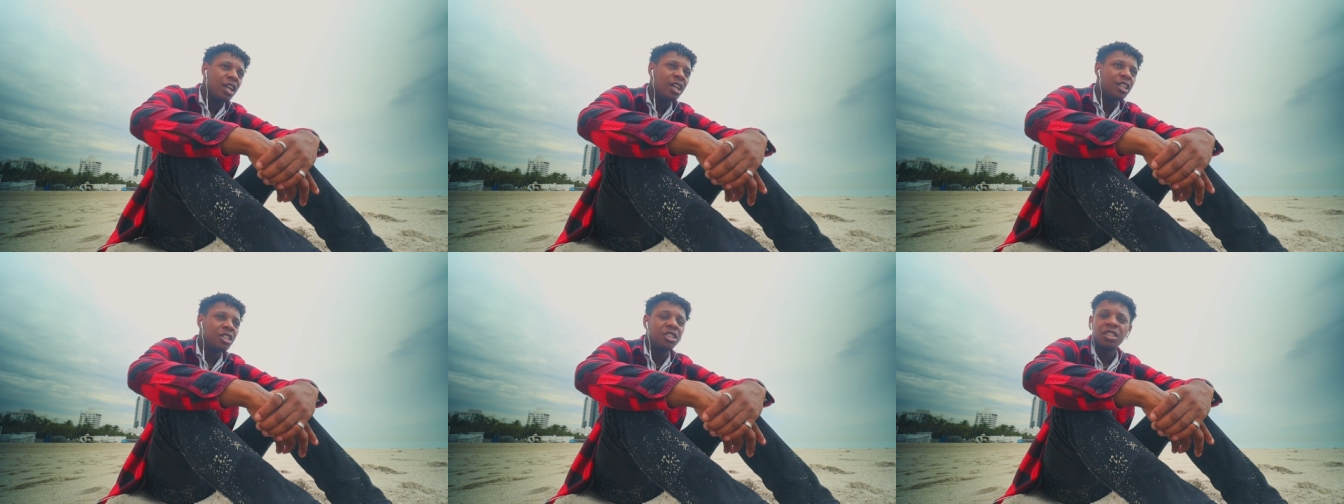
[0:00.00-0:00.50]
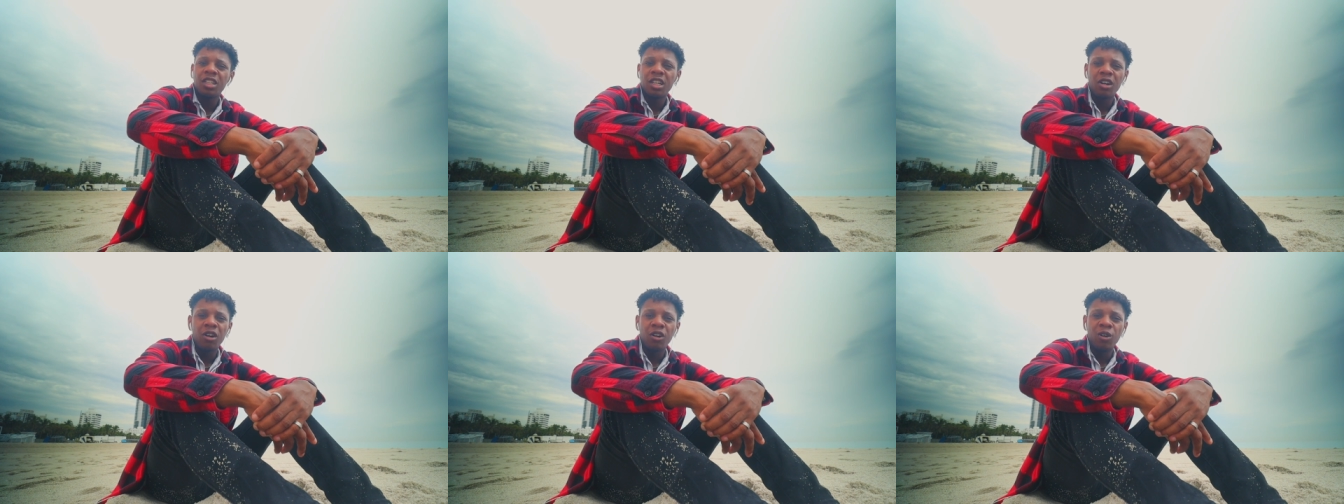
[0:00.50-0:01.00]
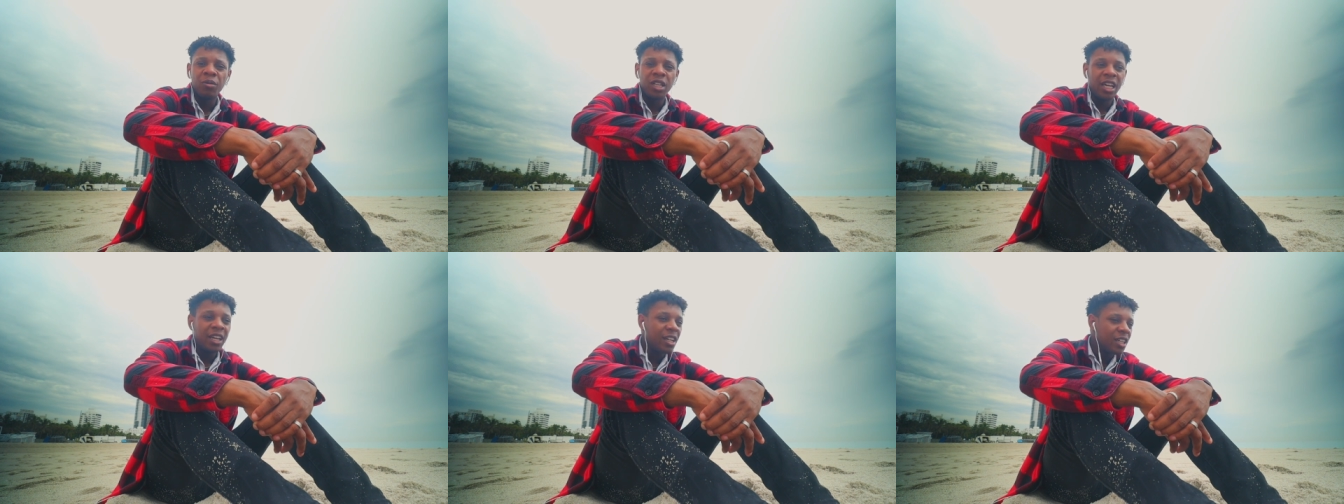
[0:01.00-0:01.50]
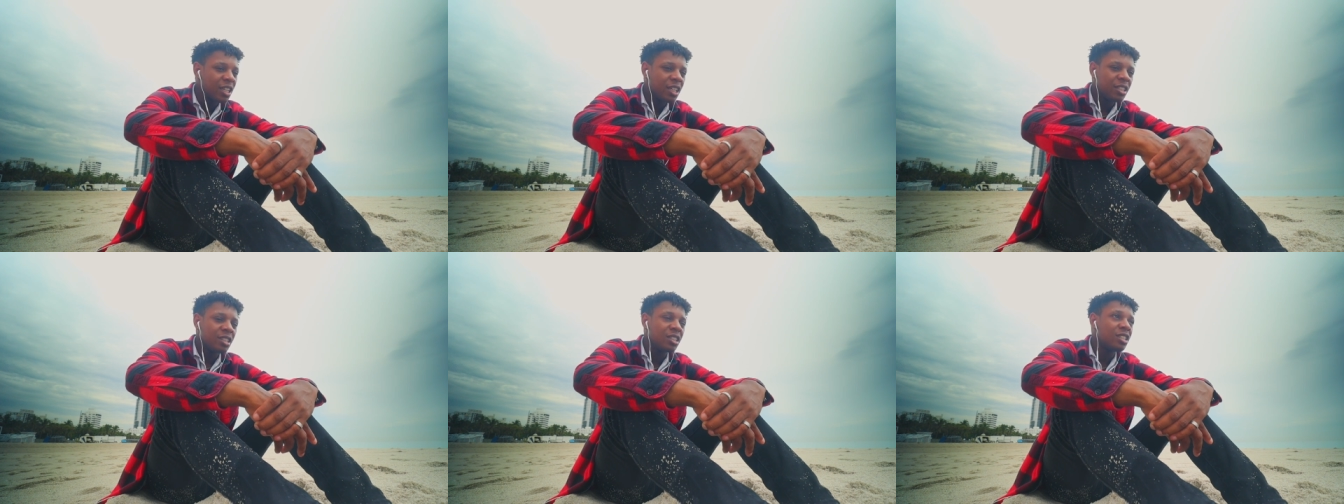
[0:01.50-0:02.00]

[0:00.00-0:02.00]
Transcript: and you're just gonna go home and edit again.